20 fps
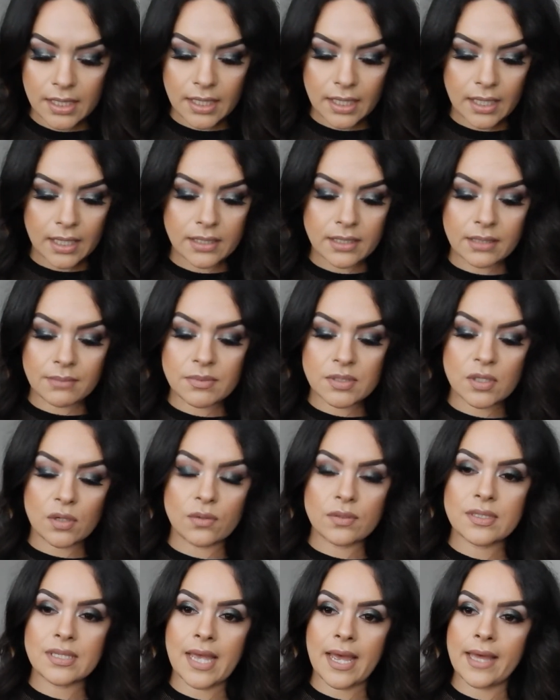and I'm
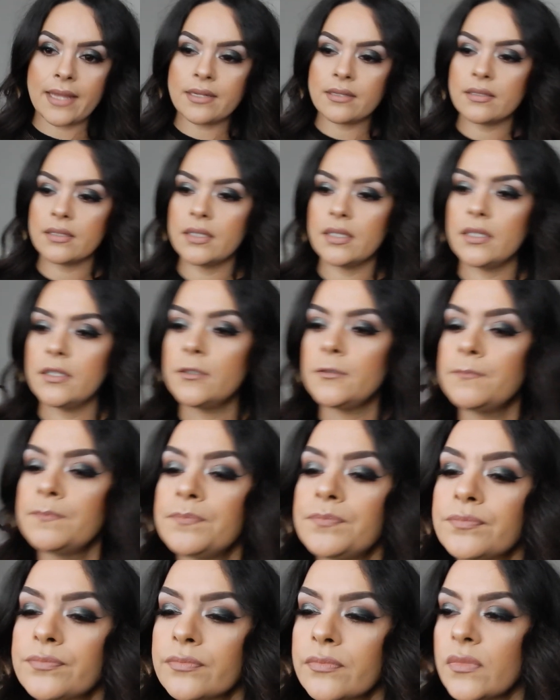so sad.
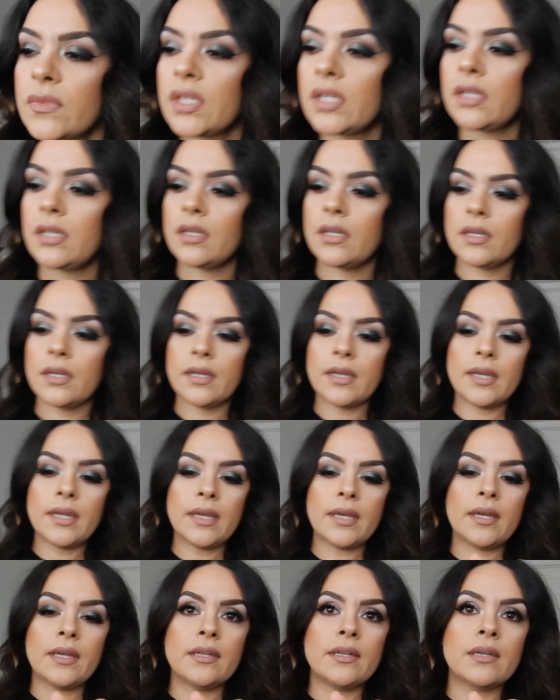
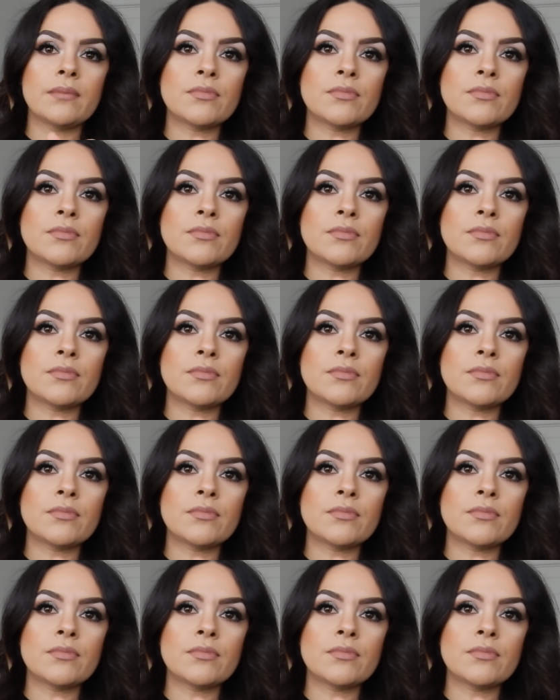And